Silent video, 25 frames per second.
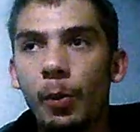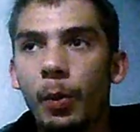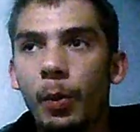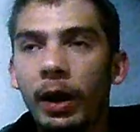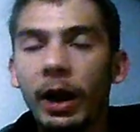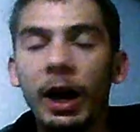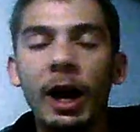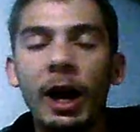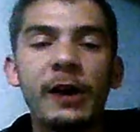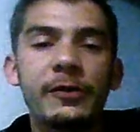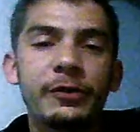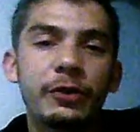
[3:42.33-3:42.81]

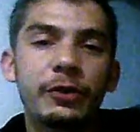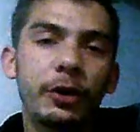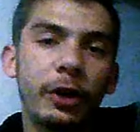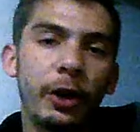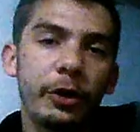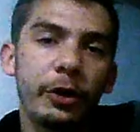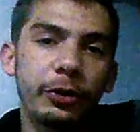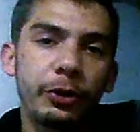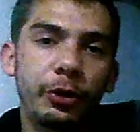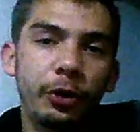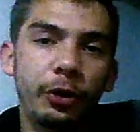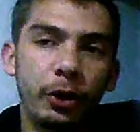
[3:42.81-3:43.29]
what I have to
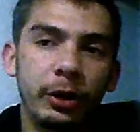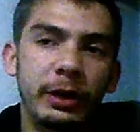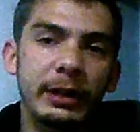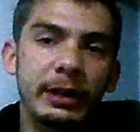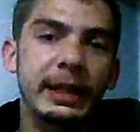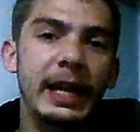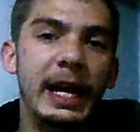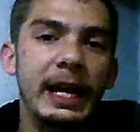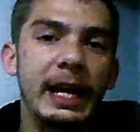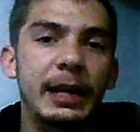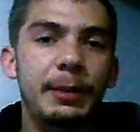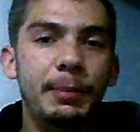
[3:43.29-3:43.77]
go through on
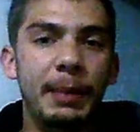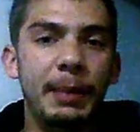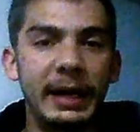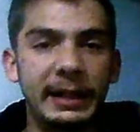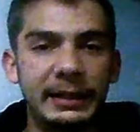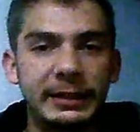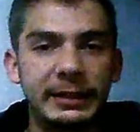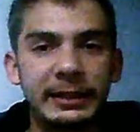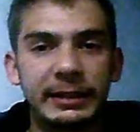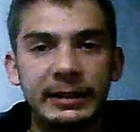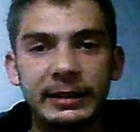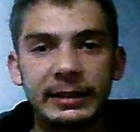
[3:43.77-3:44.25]
a daily
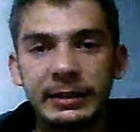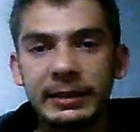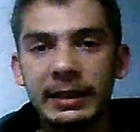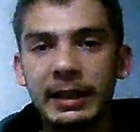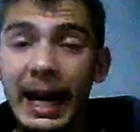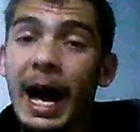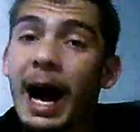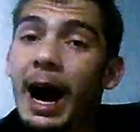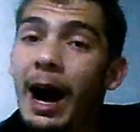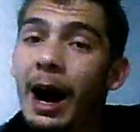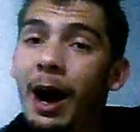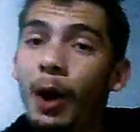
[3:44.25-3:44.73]
basis.
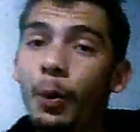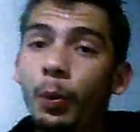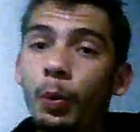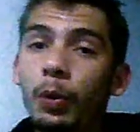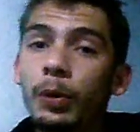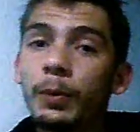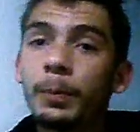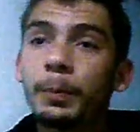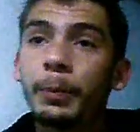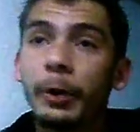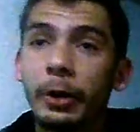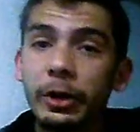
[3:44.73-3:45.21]
I
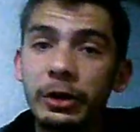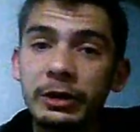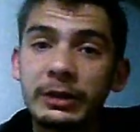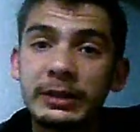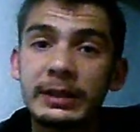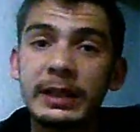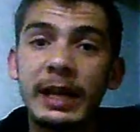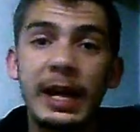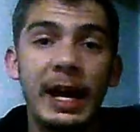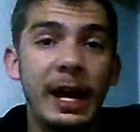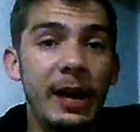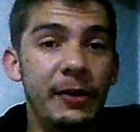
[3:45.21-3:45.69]
will
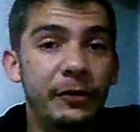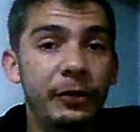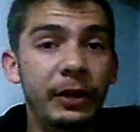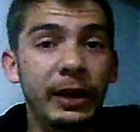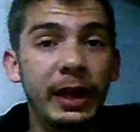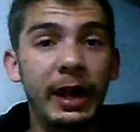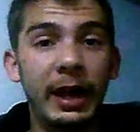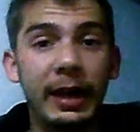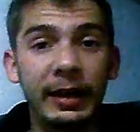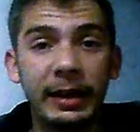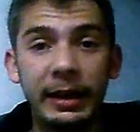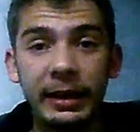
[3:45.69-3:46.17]
post
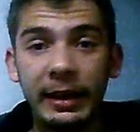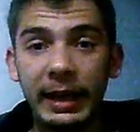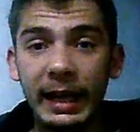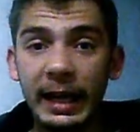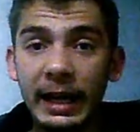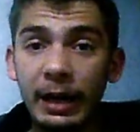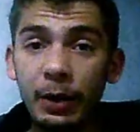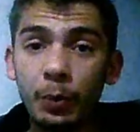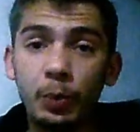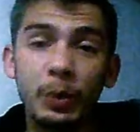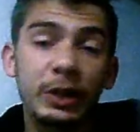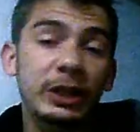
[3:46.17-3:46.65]
every other
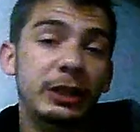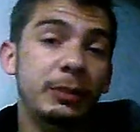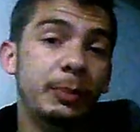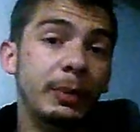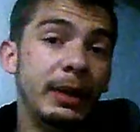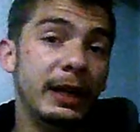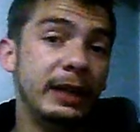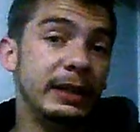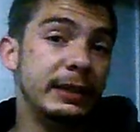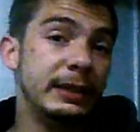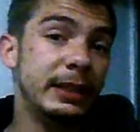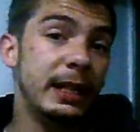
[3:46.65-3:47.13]
day, which
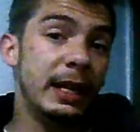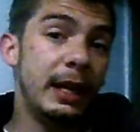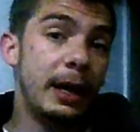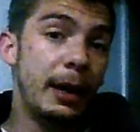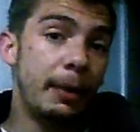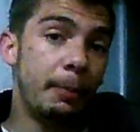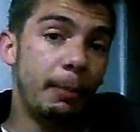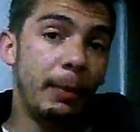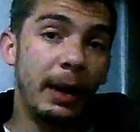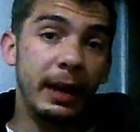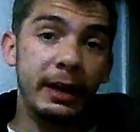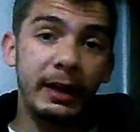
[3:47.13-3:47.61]
means
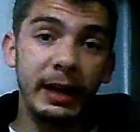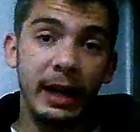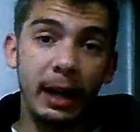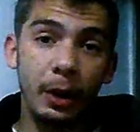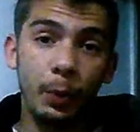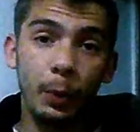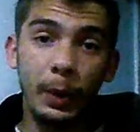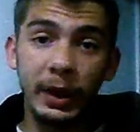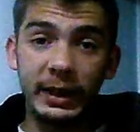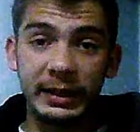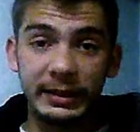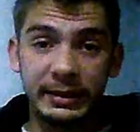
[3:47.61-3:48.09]

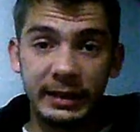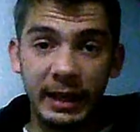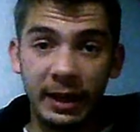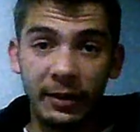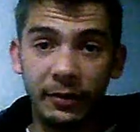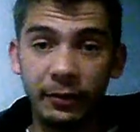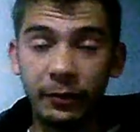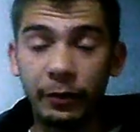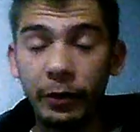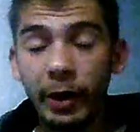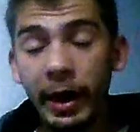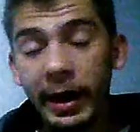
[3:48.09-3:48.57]
Monday,
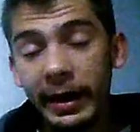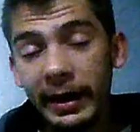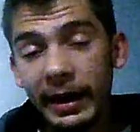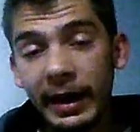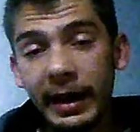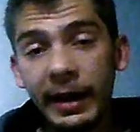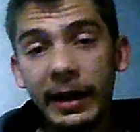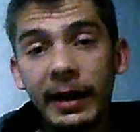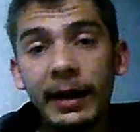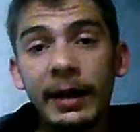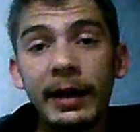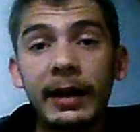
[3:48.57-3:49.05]
Wednesday,
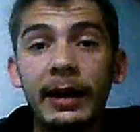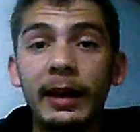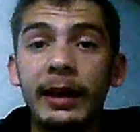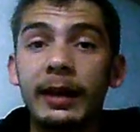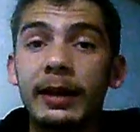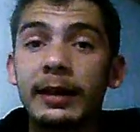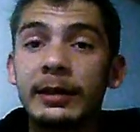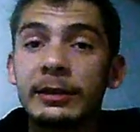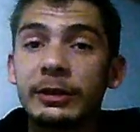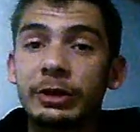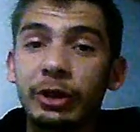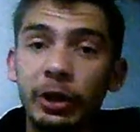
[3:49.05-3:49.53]
Friday,
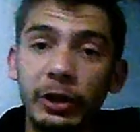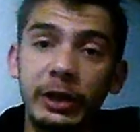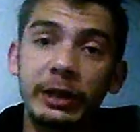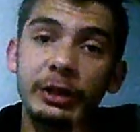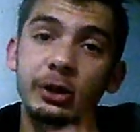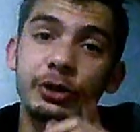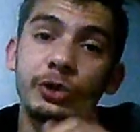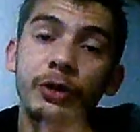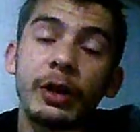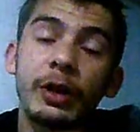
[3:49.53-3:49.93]
so that